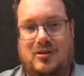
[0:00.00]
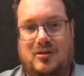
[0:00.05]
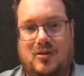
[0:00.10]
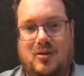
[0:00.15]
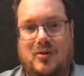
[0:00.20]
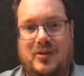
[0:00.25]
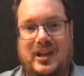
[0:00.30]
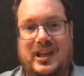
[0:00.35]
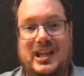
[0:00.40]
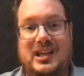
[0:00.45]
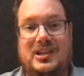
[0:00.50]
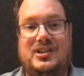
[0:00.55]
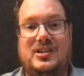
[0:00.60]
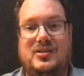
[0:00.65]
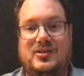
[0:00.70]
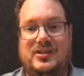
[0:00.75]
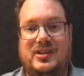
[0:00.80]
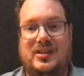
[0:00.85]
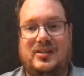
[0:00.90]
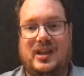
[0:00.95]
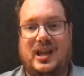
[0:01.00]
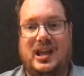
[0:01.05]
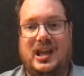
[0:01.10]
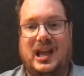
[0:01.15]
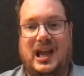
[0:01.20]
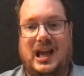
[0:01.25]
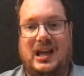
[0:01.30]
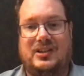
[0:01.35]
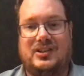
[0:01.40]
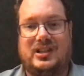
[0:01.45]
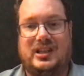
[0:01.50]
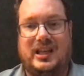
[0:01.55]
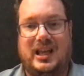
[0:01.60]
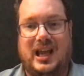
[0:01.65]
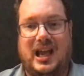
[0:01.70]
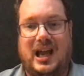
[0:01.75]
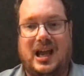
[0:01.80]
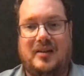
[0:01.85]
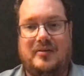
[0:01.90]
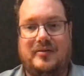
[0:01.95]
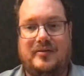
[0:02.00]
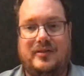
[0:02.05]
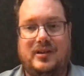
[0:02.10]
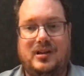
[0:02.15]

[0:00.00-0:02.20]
or the issues that they actually have